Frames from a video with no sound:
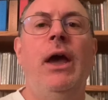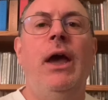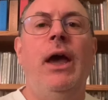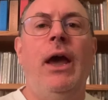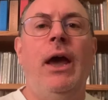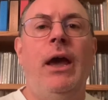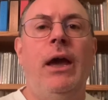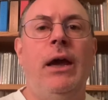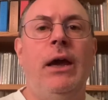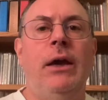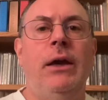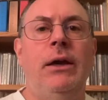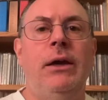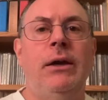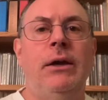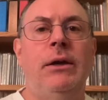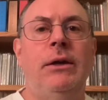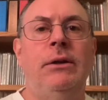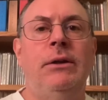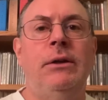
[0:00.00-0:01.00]

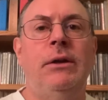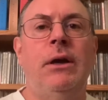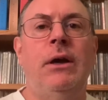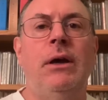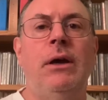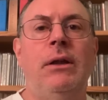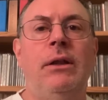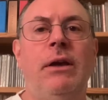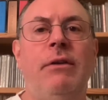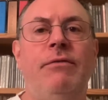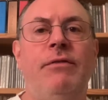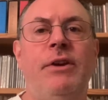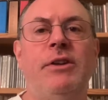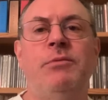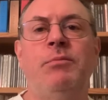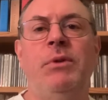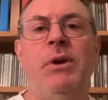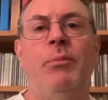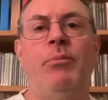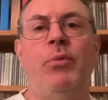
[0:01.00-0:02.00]
And they fixed
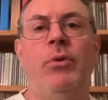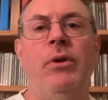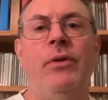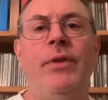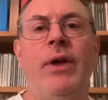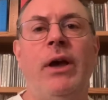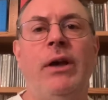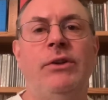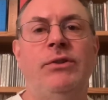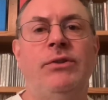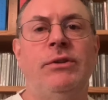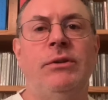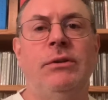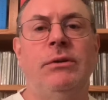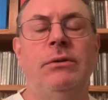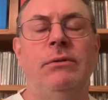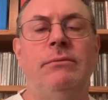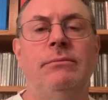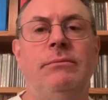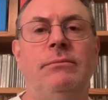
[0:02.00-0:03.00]
me up real nice.
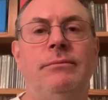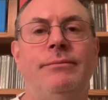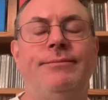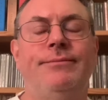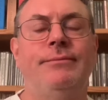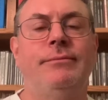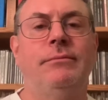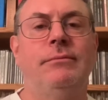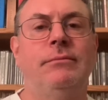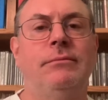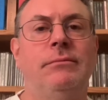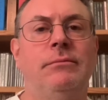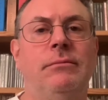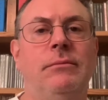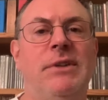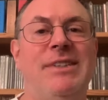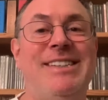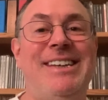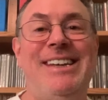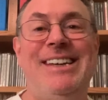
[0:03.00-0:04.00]

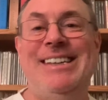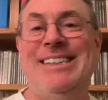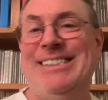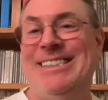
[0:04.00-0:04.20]
See?